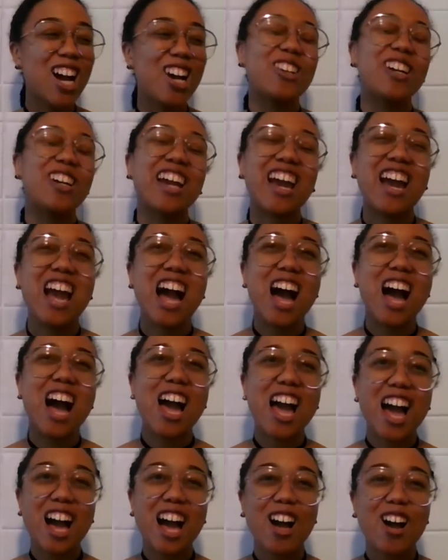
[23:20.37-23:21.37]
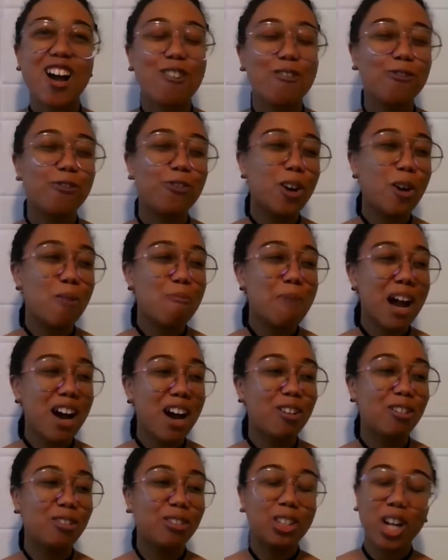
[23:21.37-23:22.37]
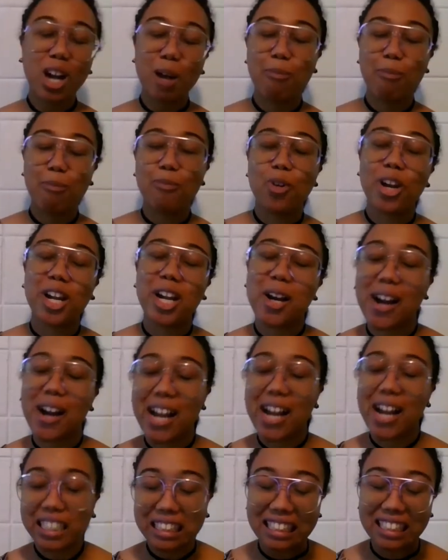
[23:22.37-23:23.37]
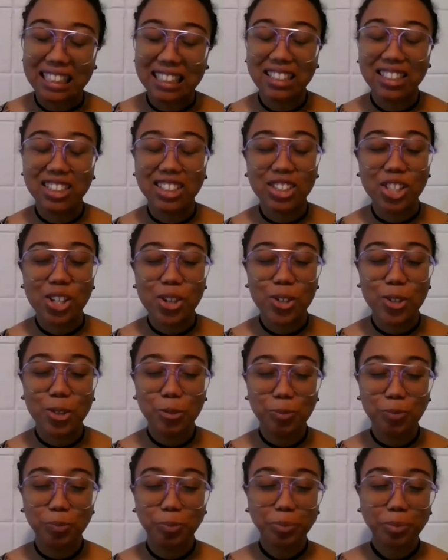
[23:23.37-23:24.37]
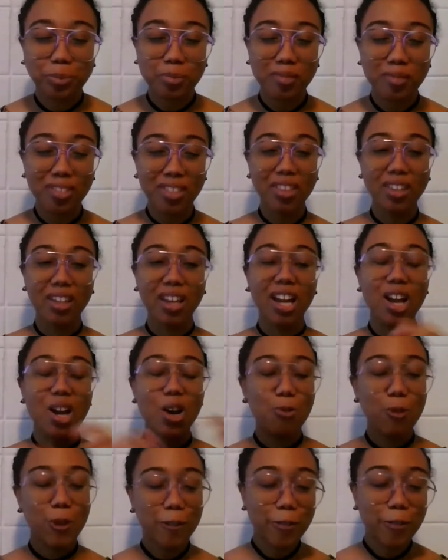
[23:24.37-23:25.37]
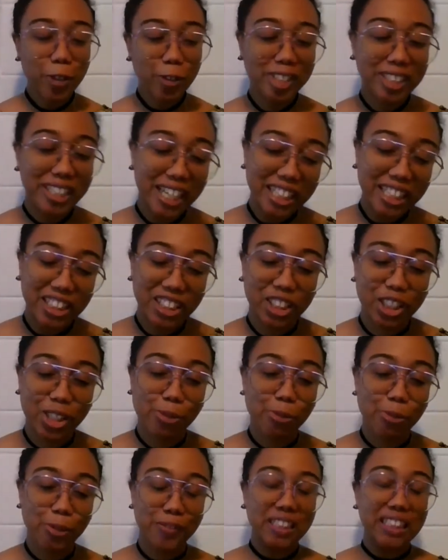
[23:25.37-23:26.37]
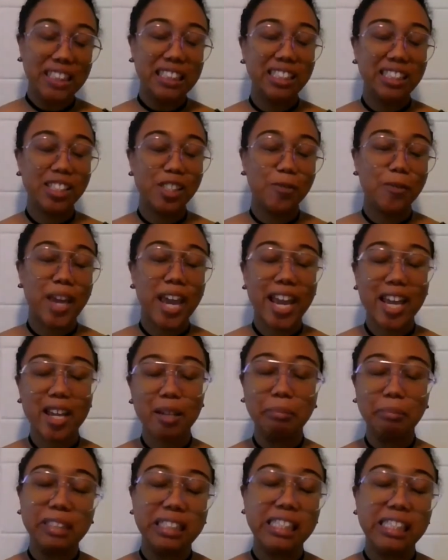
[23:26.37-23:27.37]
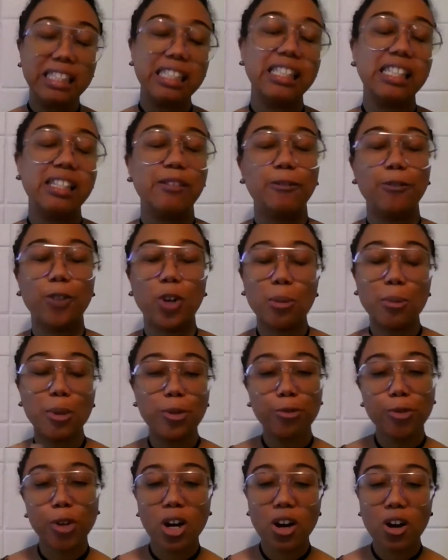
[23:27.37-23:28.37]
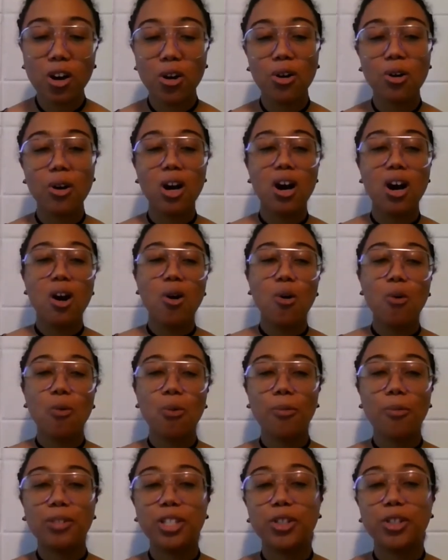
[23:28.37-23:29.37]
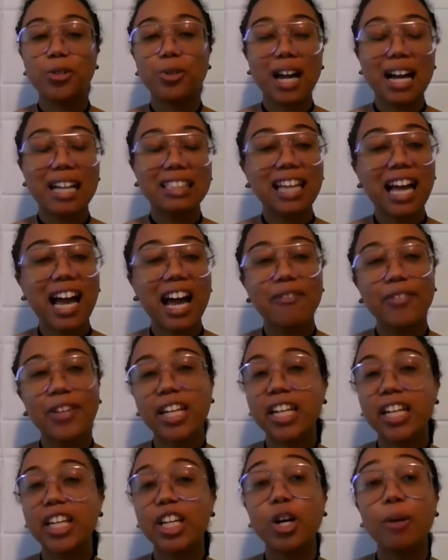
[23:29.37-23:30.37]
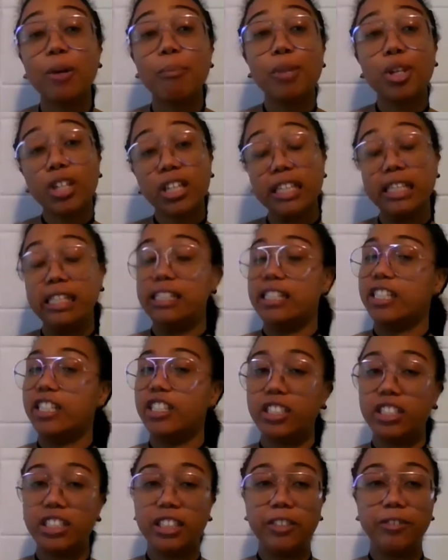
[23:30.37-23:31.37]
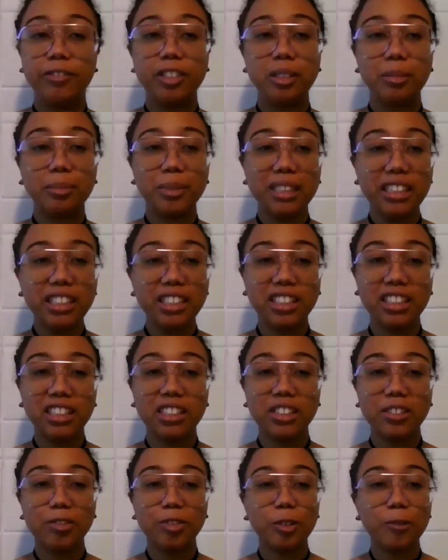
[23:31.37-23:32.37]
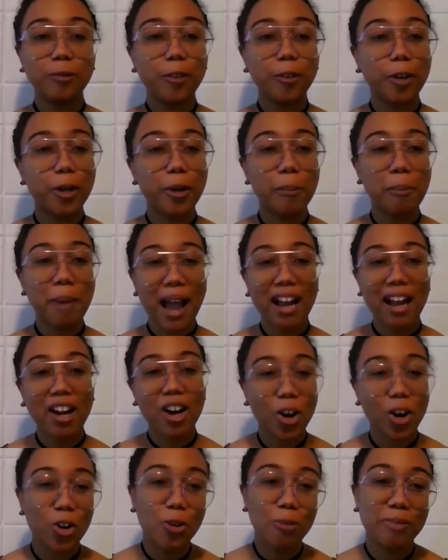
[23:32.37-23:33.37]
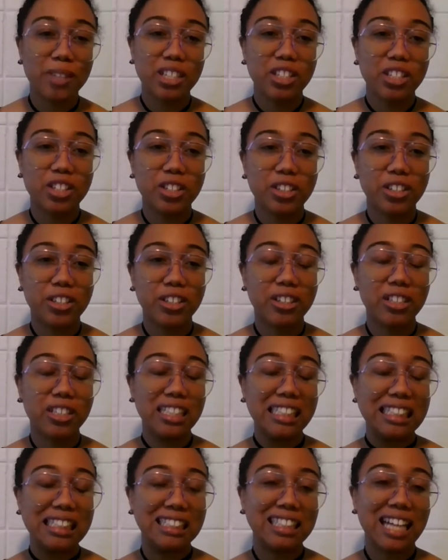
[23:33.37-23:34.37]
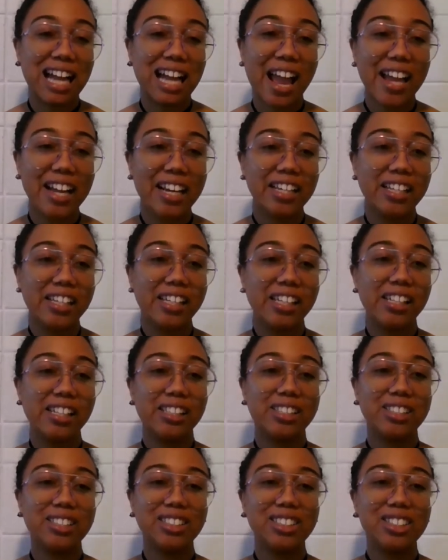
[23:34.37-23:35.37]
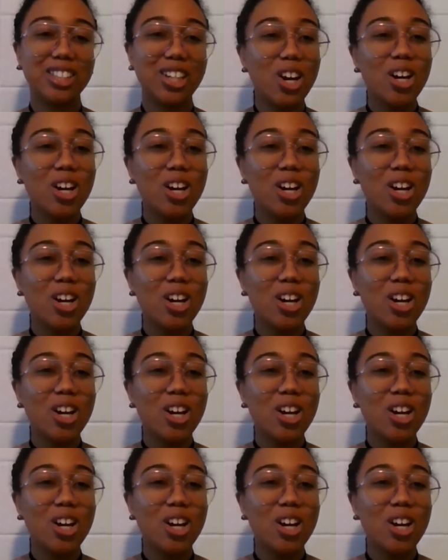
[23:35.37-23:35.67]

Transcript: Okay, I have about a couple more questions. So with your relationship with the city of Hampton and Fort Monroe, do you guys have any community initiatives, some initiatives for back home that you're, the society is